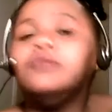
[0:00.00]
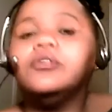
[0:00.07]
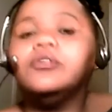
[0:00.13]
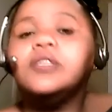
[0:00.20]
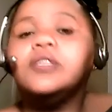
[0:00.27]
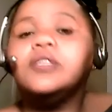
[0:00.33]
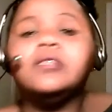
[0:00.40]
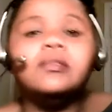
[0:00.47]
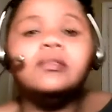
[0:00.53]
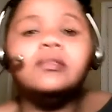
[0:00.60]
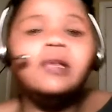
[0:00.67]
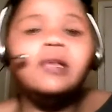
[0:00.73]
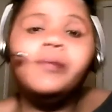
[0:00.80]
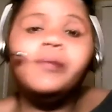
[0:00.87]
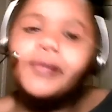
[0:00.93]
for this and
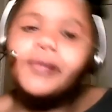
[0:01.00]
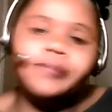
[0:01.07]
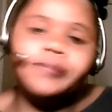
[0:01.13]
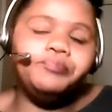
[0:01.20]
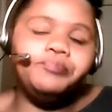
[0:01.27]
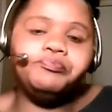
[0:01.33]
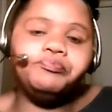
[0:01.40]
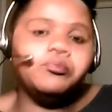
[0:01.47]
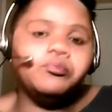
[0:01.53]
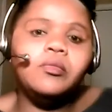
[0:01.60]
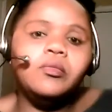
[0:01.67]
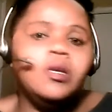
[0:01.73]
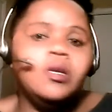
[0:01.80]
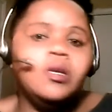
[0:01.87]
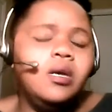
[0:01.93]
that, but
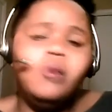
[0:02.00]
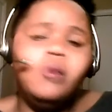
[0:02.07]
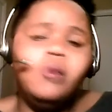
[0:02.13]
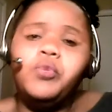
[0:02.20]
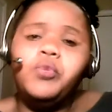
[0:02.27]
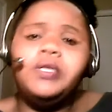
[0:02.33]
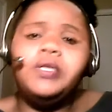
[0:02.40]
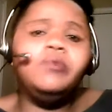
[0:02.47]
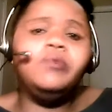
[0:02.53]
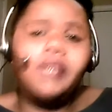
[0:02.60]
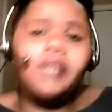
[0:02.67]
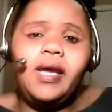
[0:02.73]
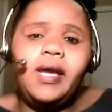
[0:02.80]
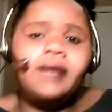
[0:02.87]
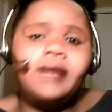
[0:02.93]
when they
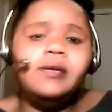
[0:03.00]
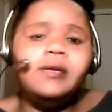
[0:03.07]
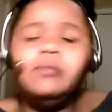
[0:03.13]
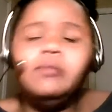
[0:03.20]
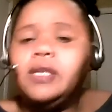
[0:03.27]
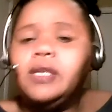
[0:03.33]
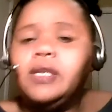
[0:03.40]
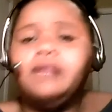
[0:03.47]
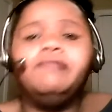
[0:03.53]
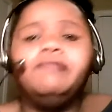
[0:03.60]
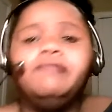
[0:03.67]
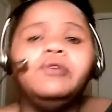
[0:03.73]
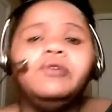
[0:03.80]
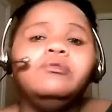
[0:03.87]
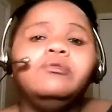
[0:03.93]
wanna act up and act the
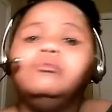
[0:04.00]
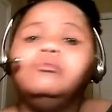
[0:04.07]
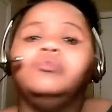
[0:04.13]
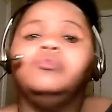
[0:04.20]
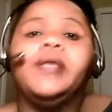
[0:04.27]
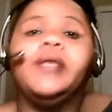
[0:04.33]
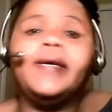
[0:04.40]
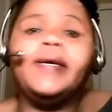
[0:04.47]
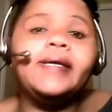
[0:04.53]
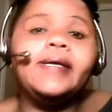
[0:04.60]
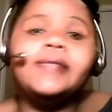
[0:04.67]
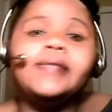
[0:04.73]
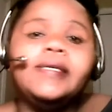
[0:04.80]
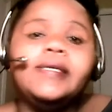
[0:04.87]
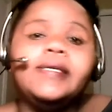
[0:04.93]
fool, I ain't
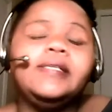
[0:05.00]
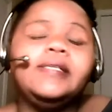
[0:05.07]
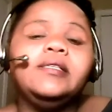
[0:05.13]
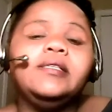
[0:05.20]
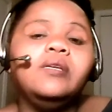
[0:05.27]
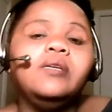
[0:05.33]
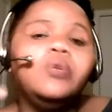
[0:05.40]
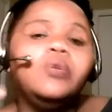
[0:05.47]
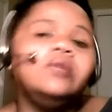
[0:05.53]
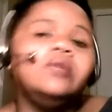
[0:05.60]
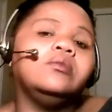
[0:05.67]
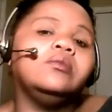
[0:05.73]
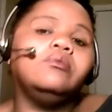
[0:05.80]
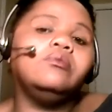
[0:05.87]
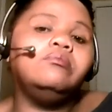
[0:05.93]
got time to deal with it,
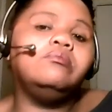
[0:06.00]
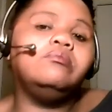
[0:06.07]
so